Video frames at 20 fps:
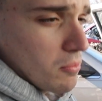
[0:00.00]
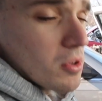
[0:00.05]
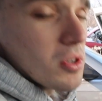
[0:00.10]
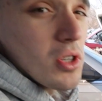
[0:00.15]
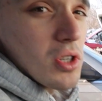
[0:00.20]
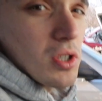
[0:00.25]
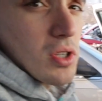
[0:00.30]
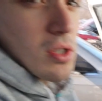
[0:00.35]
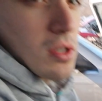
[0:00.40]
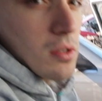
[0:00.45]
we're
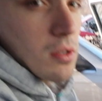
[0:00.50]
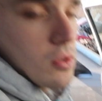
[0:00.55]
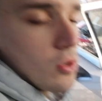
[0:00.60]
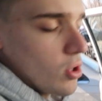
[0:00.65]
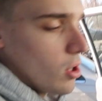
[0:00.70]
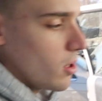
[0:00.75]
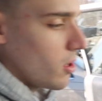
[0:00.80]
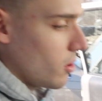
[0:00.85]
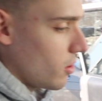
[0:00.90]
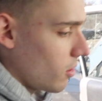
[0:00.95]
just
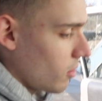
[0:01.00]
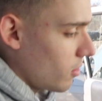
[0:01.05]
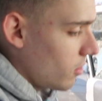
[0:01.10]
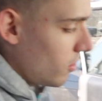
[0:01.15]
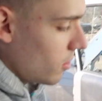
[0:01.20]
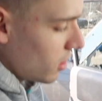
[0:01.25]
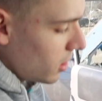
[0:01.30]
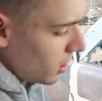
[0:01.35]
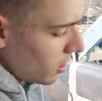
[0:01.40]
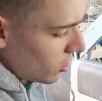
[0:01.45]
trucking
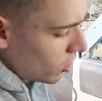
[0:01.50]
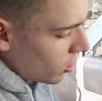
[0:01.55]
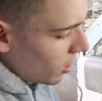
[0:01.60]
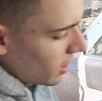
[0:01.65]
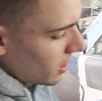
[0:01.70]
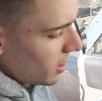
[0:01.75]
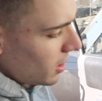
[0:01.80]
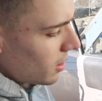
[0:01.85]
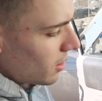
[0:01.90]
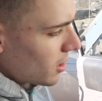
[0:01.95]
along here,
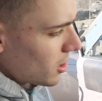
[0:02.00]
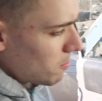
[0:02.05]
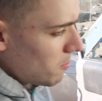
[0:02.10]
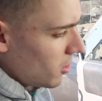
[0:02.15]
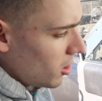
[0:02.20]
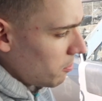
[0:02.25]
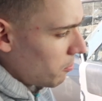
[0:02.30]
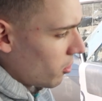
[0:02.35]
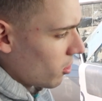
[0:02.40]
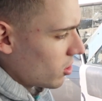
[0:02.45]
trying to get as
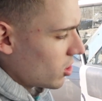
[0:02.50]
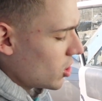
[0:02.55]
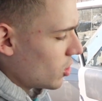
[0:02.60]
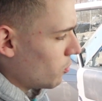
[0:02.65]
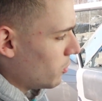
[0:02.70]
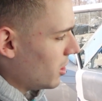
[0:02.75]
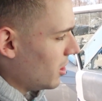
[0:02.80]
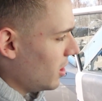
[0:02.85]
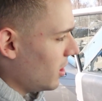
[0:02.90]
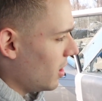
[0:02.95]
many parts as
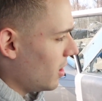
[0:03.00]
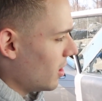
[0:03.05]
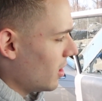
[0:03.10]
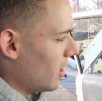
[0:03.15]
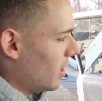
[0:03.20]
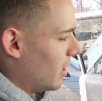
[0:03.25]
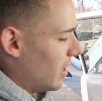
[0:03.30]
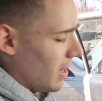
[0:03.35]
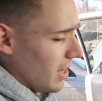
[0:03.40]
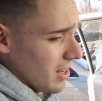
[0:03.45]
we need
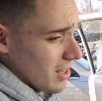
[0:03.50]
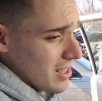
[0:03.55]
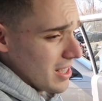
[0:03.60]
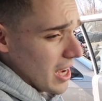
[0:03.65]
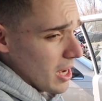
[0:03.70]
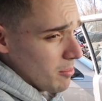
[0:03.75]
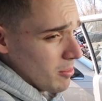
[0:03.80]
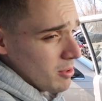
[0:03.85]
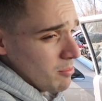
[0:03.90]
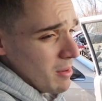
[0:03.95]
in a
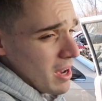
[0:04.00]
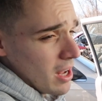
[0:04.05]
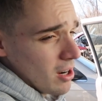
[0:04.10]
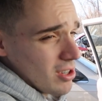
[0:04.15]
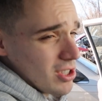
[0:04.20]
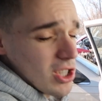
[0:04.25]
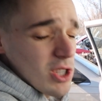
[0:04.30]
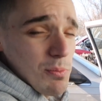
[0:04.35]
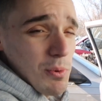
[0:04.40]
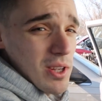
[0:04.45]
timely manner,
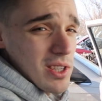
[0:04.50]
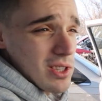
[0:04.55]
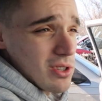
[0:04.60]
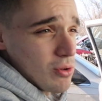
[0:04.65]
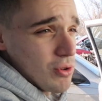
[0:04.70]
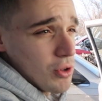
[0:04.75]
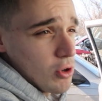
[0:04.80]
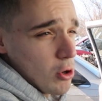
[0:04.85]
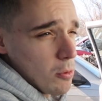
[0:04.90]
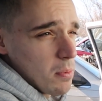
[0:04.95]
because this place is
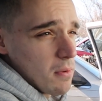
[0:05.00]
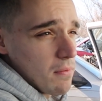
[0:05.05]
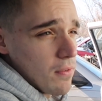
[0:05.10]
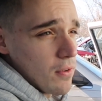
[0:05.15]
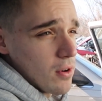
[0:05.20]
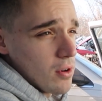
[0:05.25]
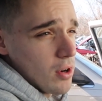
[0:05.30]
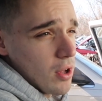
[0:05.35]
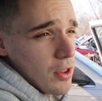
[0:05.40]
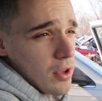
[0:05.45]
only open
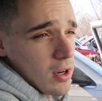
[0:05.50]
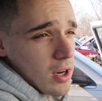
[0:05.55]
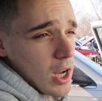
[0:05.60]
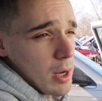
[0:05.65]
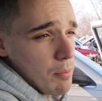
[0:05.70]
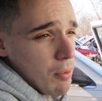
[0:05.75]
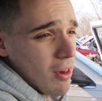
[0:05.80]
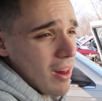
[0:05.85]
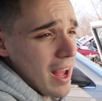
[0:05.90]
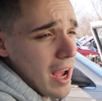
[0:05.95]
for another
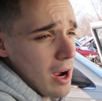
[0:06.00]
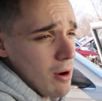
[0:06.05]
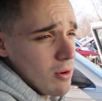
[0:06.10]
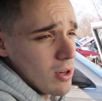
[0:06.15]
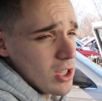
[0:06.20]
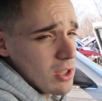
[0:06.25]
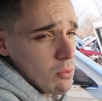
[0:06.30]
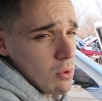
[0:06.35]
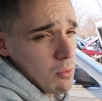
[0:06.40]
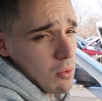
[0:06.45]
couple
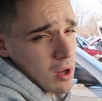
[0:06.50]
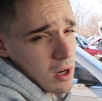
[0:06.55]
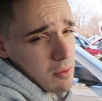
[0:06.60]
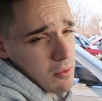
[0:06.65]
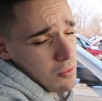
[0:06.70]
hours. We want to